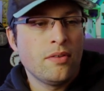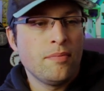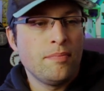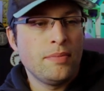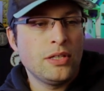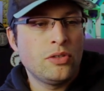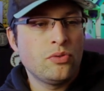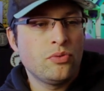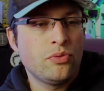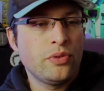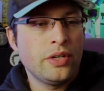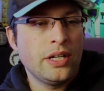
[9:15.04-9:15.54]

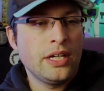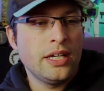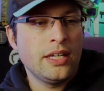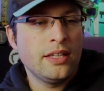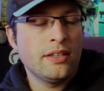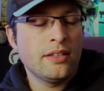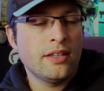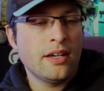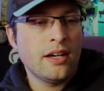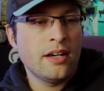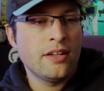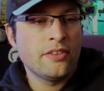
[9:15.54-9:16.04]

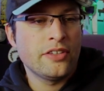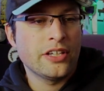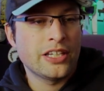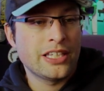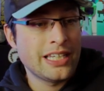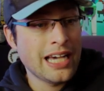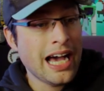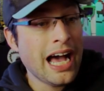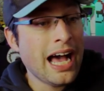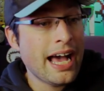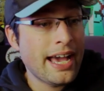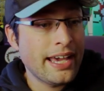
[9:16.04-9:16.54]
between the
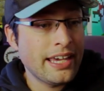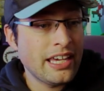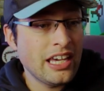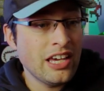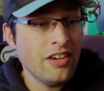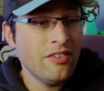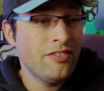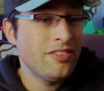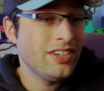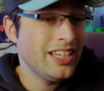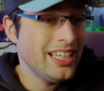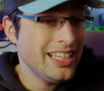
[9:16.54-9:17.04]
guy,
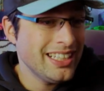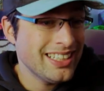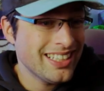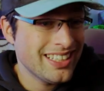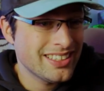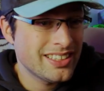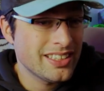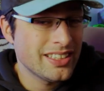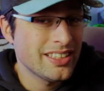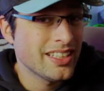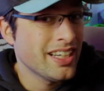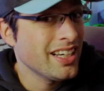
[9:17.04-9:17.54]
if he
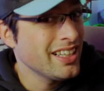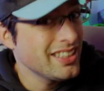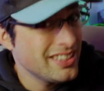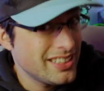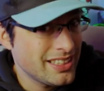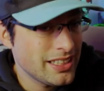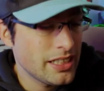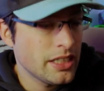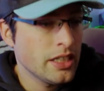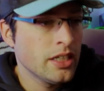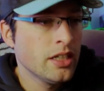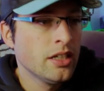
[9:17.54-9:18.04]
is a
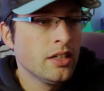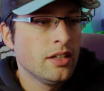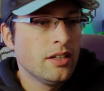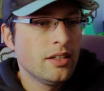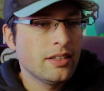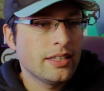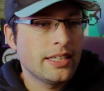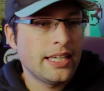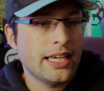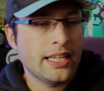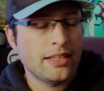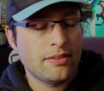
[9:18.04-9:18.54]
Nazi,
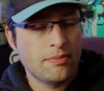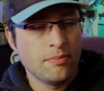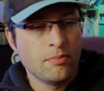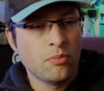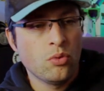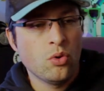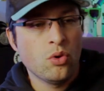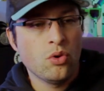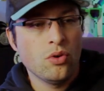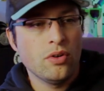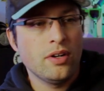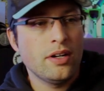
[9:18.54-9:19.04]
get
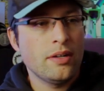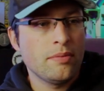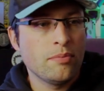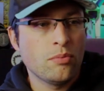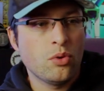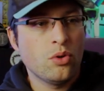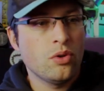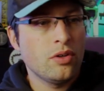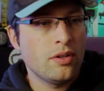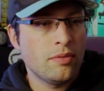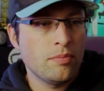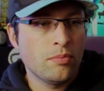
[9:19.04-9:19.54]
more and
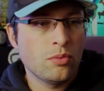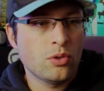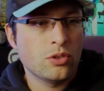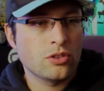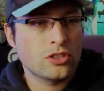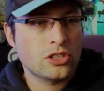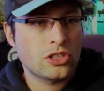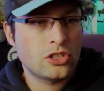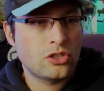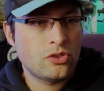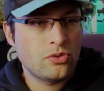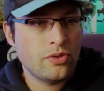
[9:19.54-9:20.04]
more and
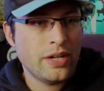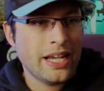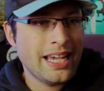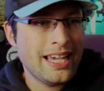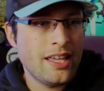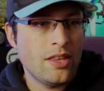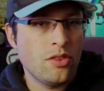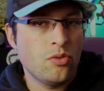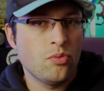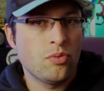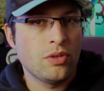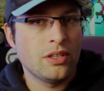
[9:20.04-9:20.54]
more
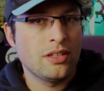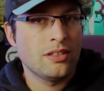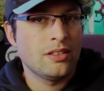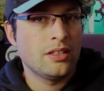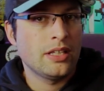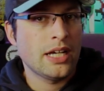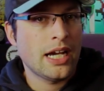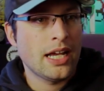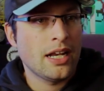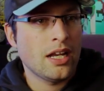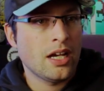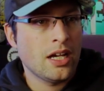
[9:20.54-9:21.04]
strained with the
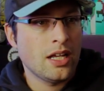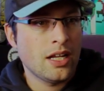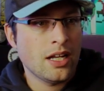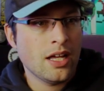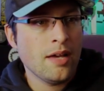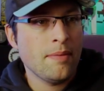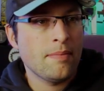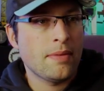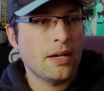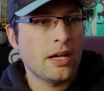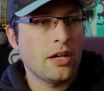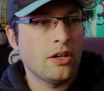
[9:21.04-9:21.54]
Dalai
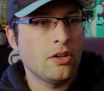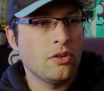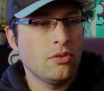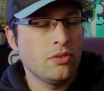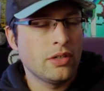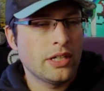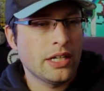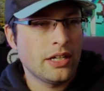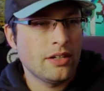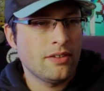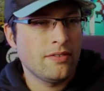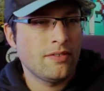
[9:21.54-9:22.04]
Lama,
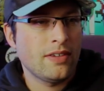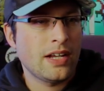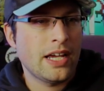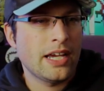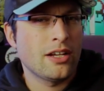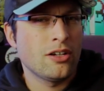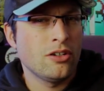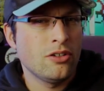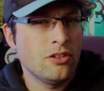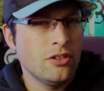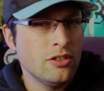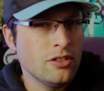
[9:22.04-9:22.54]
who kind of
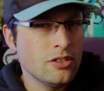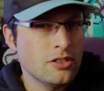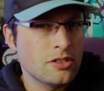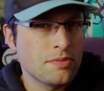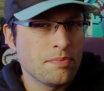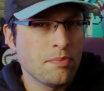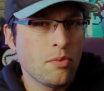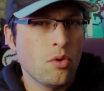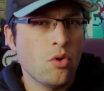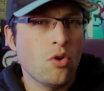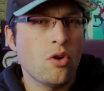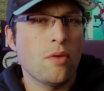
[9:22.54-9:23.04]
like learns
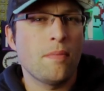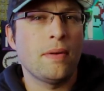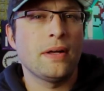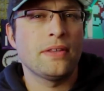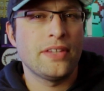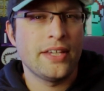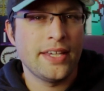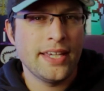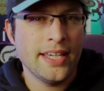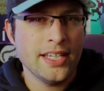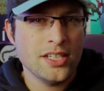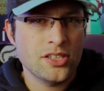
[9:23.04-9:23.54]
more
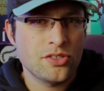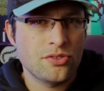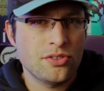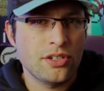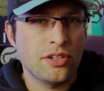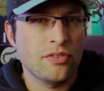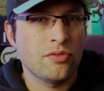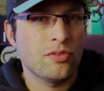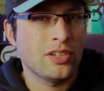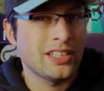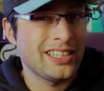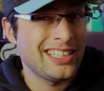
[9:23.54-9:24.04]
about the
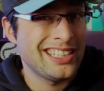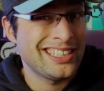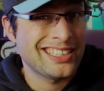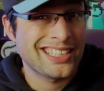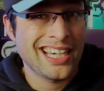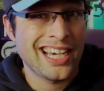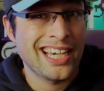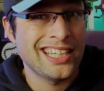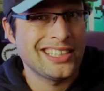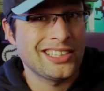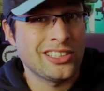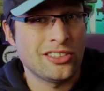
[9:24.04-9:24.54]
history of what these
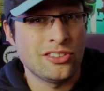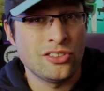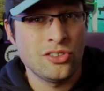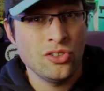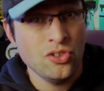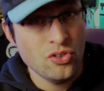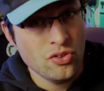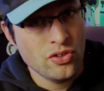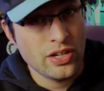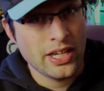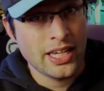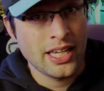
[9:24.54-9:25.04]
guys are
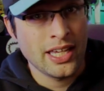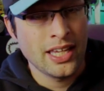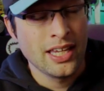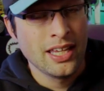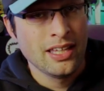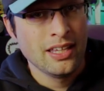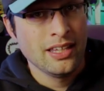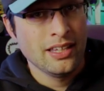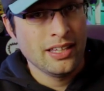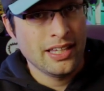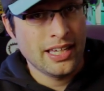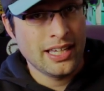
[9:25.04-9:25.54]
doing
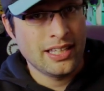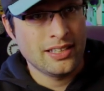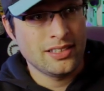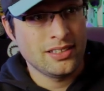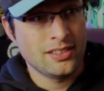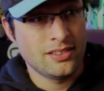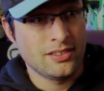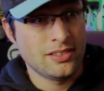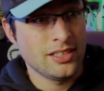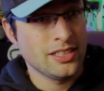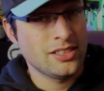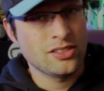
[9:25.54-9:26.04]

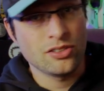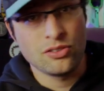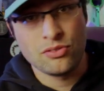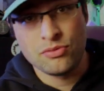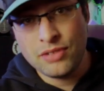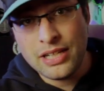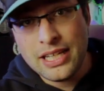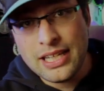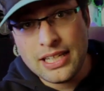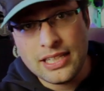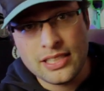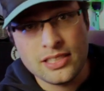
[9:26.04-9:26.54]
and
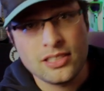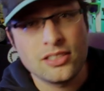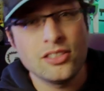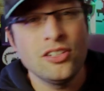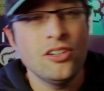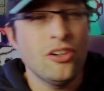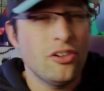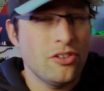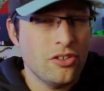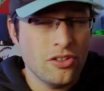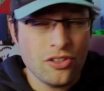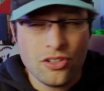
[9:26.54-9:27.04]
disagrees.
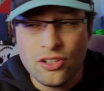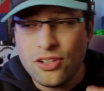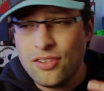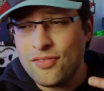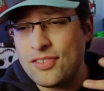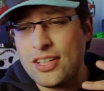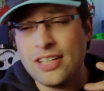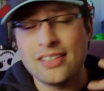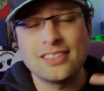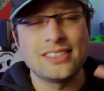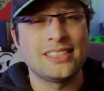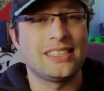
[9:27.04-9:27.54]
You know, you could
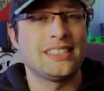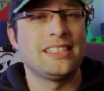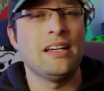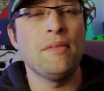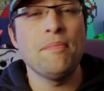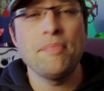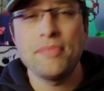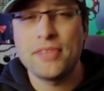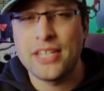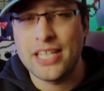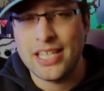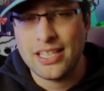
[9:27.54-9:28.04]
have done
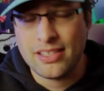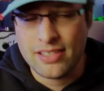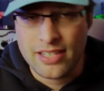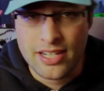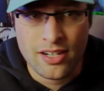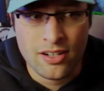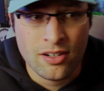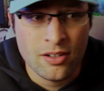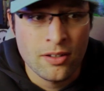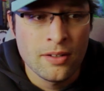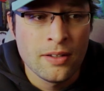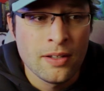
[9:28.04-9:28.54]
something
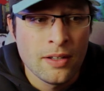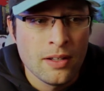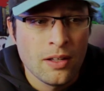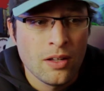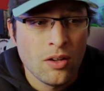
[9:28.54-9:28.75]
there.